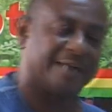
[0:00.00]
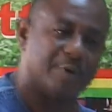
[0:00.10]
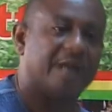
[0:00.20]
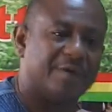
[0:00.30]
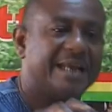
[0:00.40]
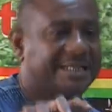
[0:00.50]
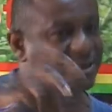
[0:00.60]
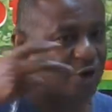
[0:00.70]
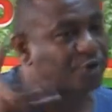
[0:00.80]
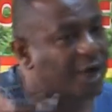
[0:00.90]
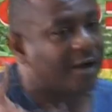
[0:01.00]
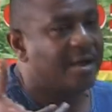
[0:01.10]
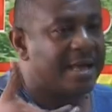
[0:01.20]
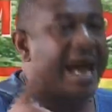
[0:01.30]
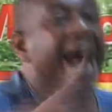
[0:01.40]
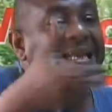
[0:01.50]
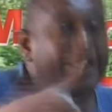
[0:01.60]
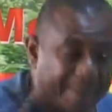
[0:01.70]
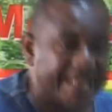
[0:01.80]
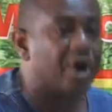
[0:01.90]
Well, really, the structural
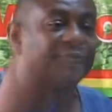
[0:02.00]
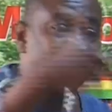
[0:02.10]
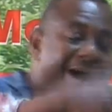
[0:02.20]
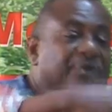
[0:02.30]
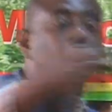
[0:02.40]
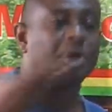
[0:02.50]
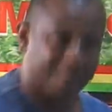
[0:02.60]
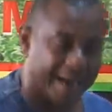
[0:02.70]
underpinning of the banked or not